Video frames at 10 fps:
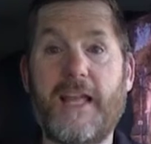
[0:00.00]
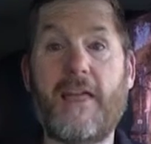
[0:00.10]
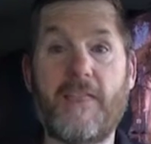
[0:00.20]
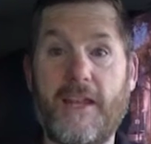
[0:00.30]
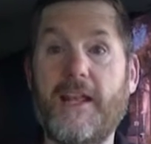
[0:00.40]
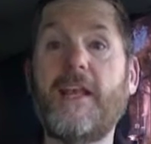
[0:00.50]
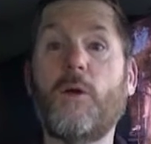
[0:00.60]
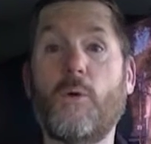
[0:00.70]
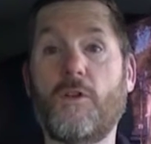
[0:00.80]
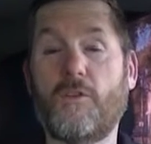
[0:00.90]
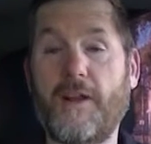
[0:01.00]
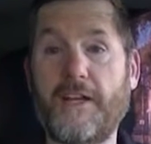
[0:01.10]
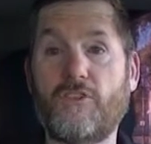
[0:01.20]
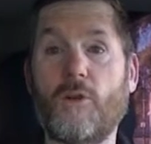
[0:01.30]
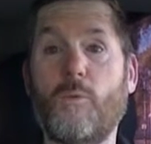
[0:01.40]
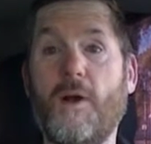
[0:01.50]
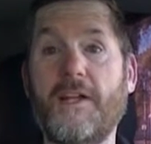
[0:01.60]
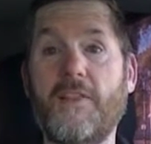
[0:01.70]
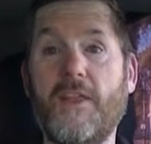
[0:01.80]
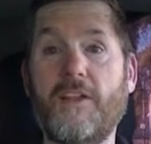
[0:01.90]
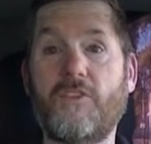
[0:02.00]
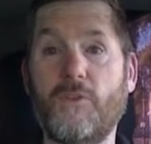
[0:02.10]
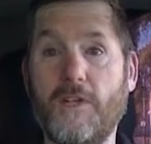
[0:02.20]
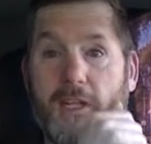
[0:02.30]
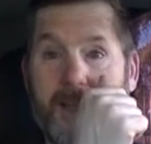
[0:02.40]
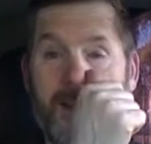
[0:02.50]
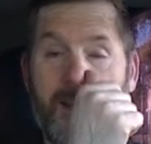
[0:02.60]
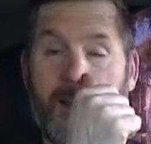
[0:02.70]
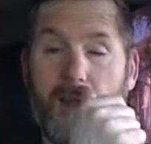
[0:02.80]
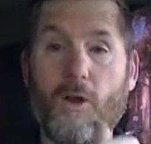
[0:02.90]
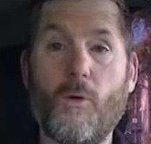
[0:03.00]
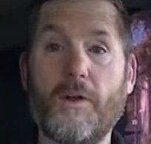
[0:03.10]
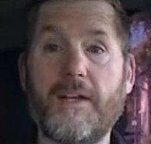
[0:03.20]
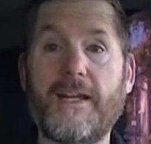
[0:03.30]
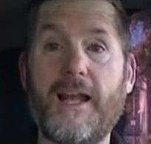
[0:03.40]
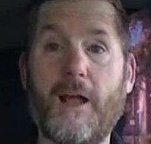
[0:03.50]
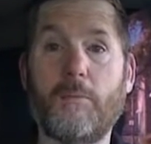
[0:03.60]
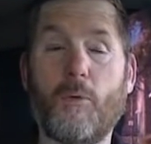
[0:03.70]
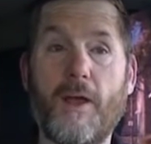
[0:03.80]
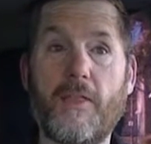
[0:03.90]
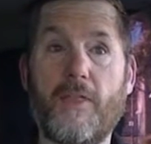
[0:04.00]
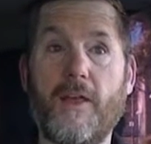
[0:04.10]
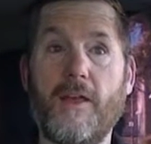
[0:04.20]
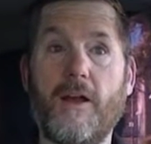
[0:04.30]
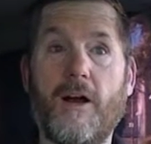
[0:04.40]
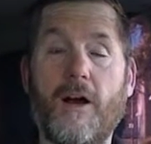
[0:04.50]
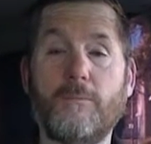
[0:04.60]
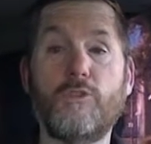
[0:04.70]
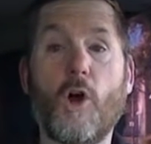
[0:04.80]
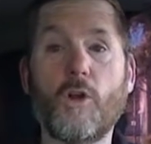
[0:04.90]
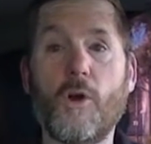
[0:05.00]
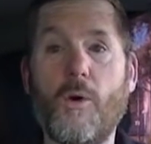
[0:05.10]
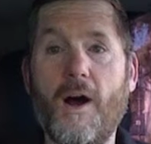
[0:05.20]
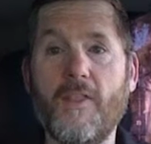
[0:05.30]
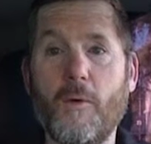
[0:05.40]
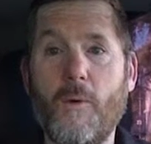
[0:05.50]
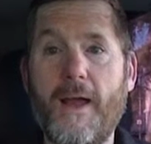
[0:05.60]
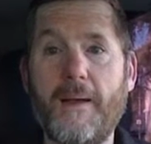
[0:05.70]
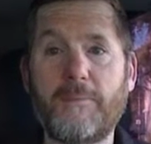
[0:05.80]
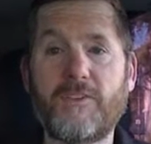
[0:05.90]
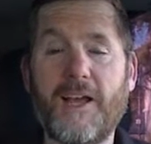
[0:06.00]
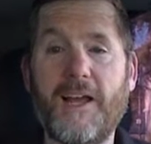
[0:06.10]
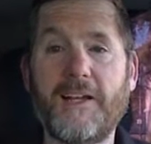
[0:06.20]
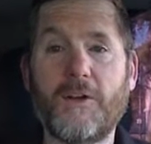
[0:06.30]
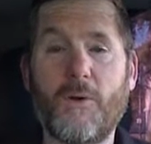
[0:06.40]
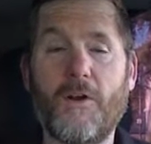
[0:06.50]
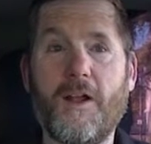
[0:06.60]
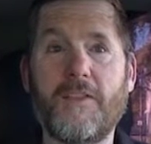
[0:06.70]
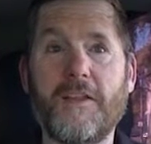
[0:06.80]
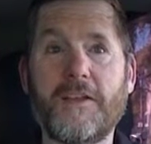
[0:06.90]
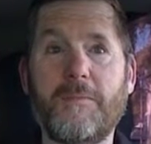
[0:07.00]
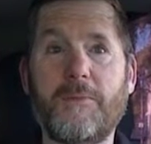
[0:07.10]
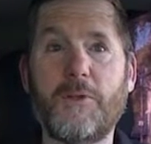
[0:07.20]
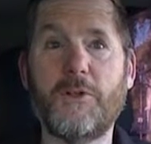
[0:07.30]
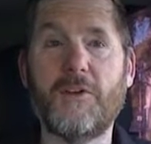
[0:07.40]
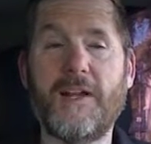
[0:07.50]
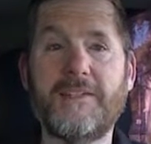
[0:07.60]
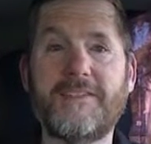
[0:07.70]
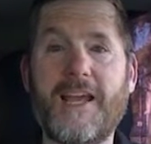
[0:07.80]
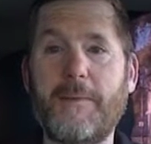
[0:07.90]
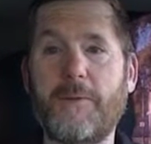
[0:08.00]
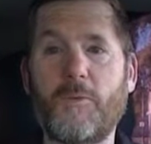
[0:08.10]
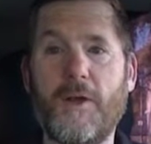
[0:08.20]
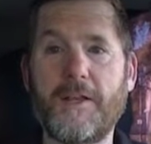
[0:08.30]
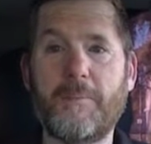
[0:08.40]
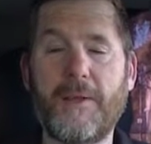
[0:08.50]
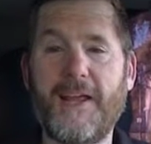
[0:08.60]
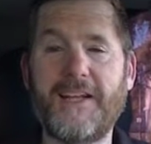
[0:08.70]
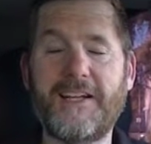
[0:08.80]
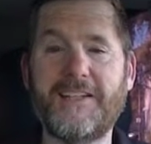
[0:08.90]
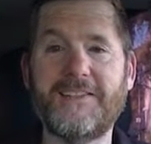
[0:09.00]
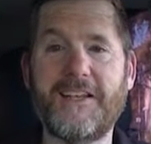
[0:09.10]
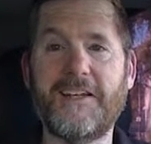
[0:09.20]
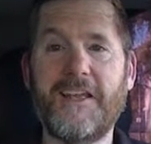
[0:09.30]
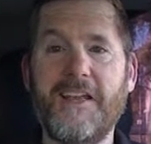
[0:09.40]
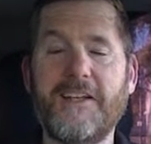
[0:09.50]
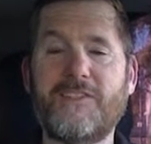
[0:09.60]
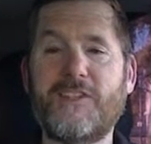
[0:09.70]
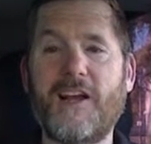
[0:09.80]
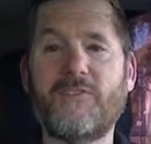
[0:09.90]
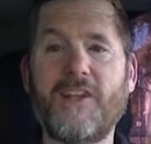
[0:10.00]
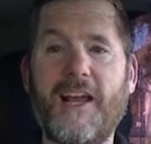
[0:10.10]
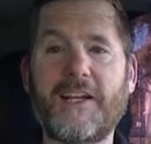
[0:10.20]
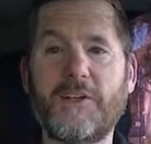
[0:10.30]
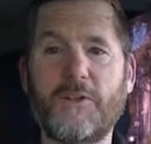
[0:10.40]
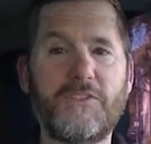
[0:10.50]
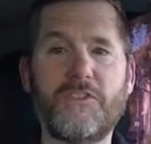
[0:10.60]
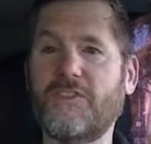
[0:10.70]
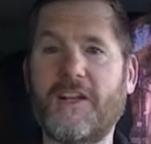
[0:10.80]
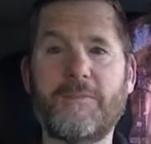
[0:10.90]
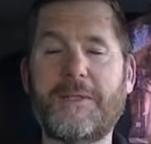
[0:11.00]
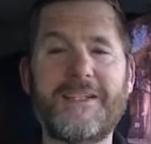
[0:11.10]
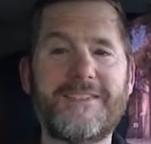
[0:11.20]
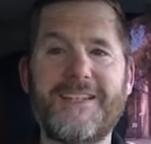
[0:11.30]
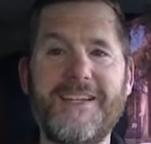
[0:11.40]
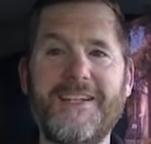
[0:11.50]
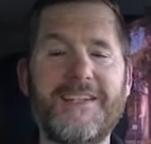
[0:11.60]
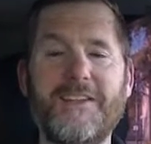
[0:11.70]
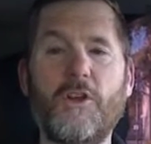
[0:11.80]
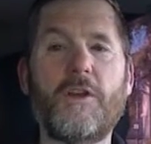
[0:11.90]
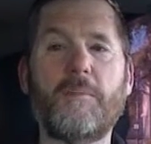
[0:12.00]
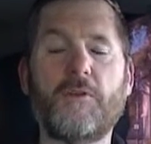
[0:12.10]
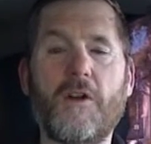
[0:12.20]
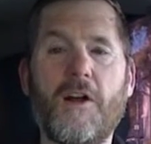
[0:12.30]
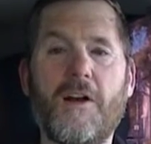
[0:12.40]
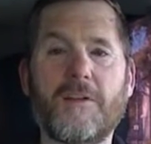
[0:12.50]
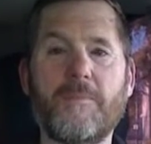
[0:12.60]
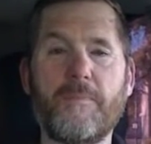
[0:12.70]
and then he will arrange on what he thinks you need or need help with. Um, don't go on the website or on the computer and type in what your pain is and self-diagnose yourself because you could be wrong.